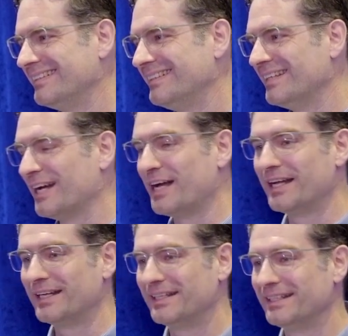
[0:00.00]

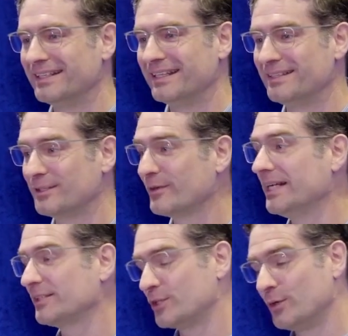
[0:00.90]
Uh, the
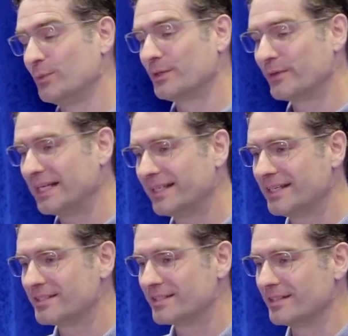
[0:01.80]
great so the Great
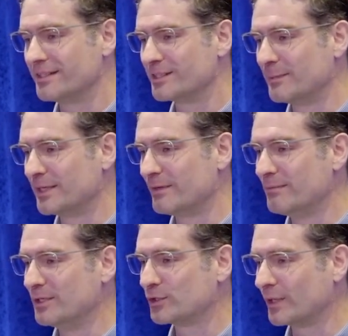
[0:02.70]
Lakes is something we've
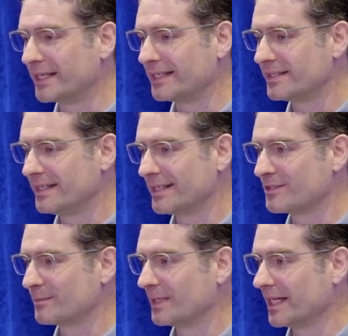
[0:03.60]
been trying to get
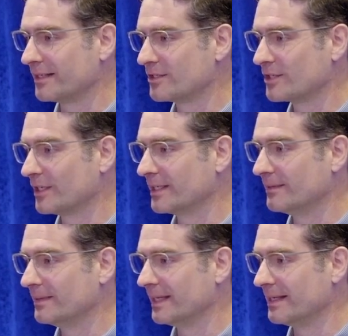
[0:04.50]
some guidance
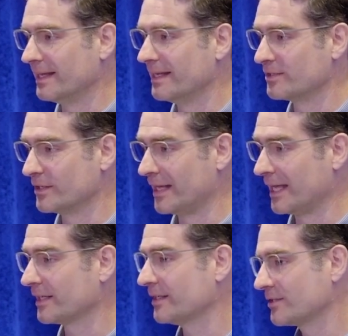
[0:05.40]
on as an
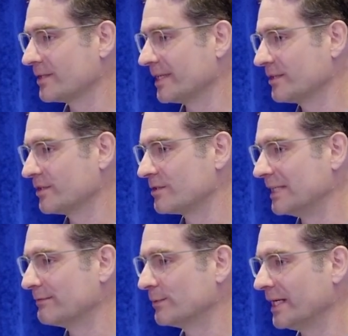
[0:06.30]
analogous thing to
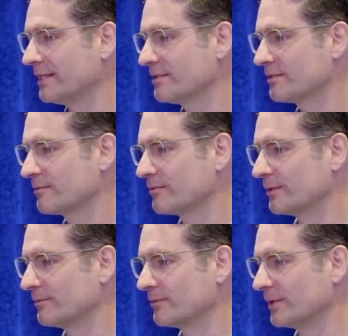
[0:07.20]
sea level rise
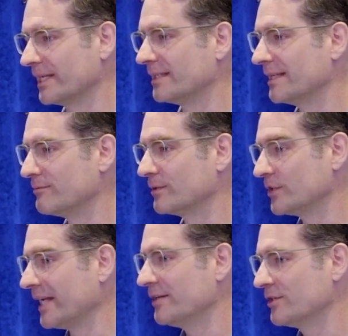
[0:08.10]
for for lake level
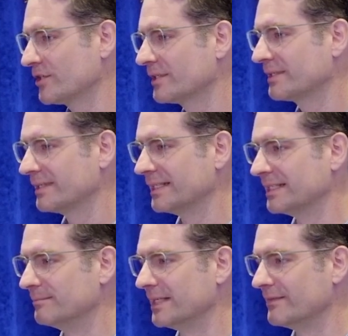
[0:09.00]
change.
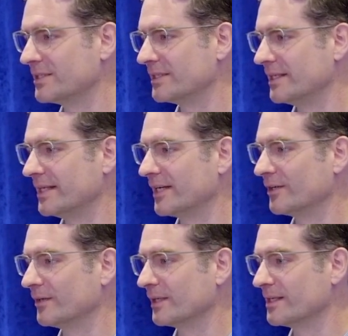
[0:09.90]
Um, obviously,
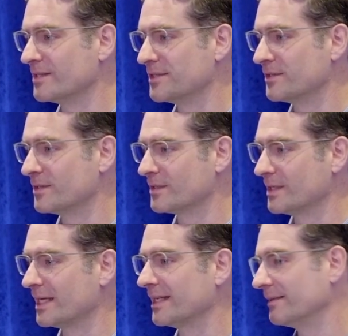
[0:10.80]
there the consensus is
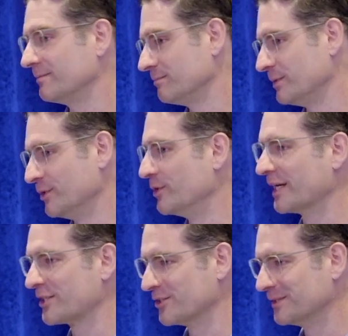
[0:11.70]
not
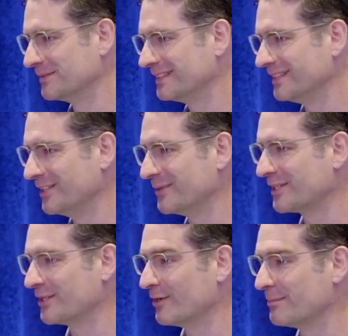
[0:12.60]
unidirectional. You know,
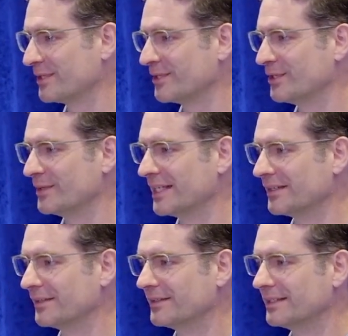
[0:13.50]
it could go up, it could go
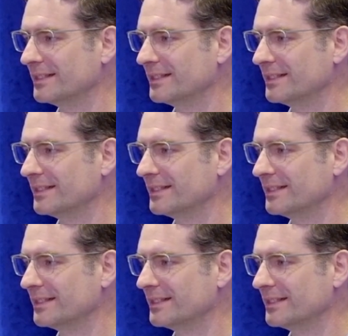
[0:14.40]
down.